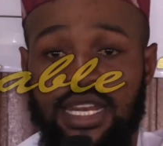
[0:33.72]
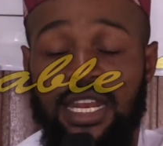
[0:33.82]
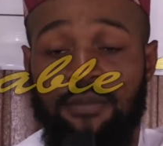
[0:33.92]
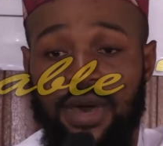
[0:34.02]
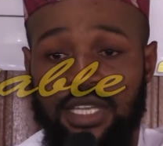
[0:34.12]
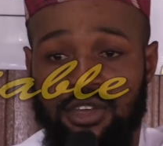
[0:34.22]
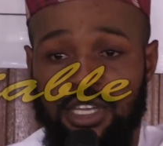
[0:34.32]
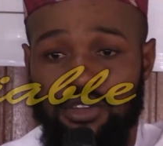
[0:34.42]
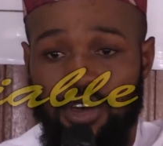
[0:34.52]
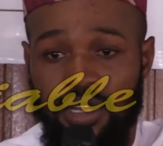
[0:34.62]
the departure
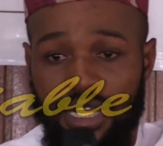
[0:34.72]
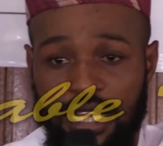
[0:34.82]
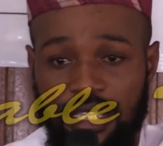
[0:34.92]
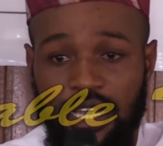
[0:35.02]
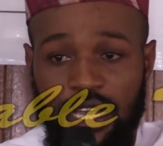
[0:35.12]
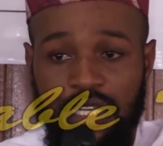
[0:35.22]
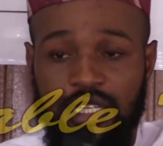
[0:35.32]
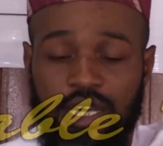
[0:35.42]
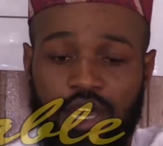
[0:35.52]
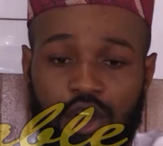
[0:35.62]
is on the 3rd
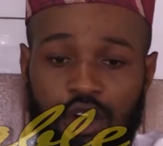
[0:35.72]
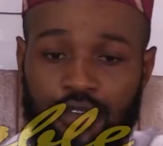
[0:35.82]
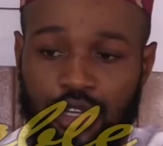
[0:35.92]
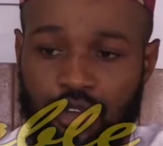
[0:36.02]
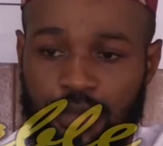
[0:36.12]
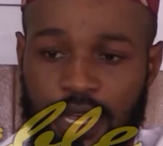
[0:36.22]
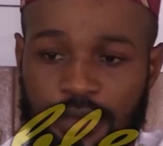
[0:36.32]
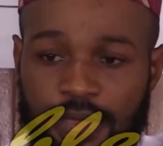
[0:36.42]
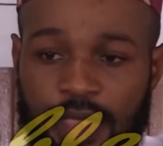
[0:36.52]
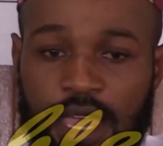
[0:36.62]
of October.
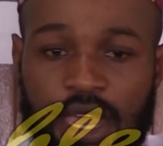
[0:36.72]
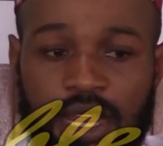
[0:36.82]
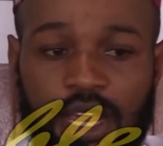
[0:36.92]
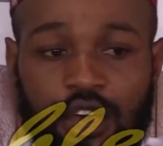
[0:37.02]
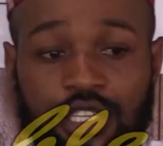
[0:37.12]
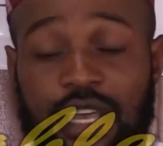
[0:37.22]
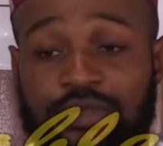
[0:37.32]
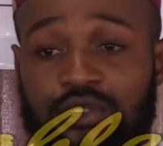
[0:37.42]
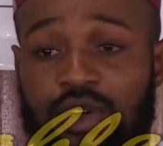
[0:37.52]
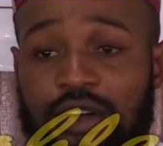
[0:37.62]
The concept
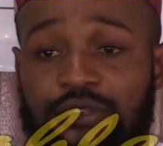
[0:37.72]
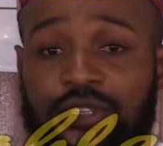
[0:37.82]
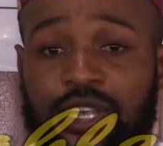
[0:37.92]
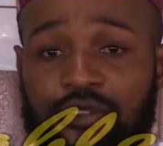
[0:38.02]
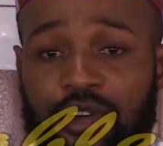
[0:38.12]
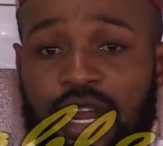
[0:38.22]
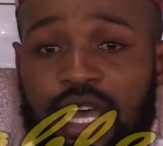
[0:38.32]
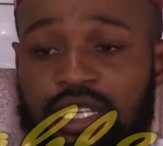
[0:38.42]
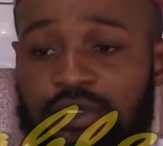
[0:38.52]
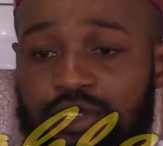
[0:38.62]
is to have
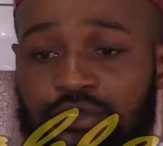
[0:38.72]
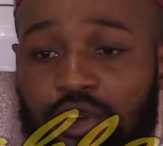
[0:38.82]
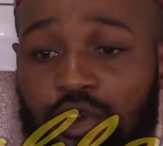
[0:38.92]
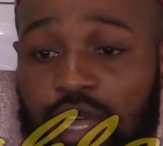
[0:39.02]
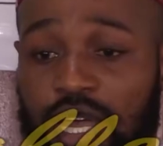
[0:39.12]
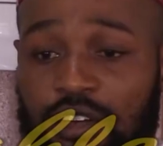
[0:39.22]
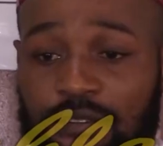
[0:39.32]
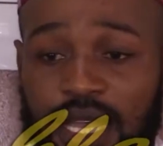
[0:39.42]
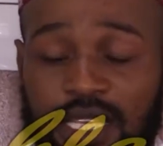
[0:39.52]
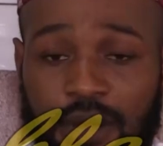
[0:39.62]
774 local
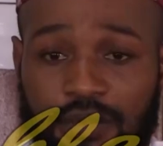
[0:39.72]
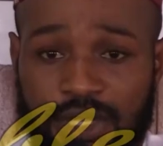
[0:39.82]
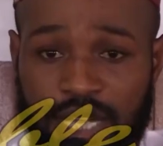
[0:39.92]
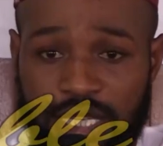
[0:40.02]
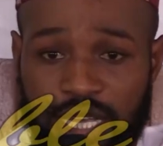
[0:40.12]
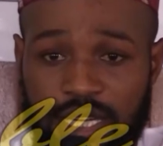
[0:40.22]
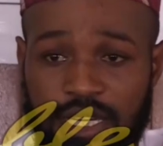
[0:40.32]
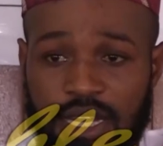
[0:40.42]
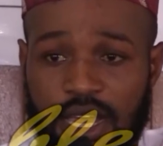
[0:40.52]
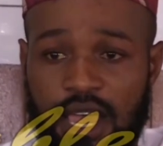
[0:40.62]
governments represented,
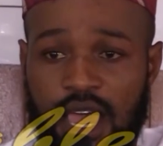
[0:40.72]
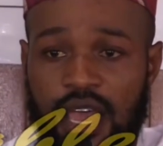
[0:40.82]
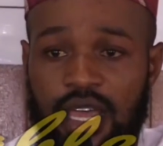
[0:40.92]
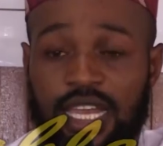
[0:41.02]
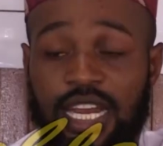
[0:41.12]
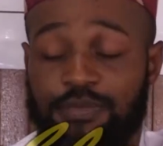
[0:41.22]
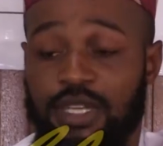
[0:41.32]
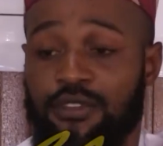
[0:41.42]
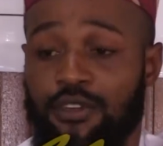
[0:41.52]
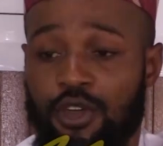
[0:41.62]

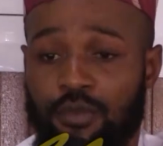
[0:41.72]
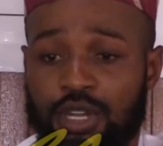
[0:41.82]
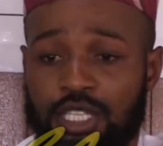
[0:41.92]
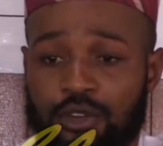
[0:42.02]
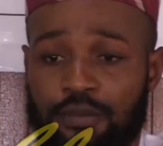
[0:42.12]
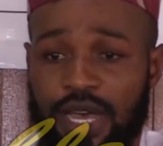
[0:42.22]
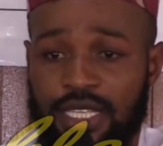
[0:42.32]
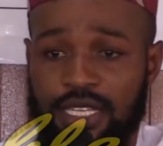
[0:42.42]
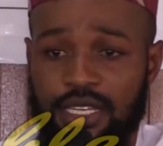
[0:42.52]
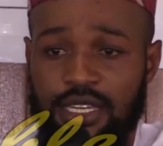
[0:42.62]
irrespective of your political
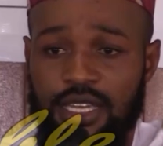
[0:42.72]
party,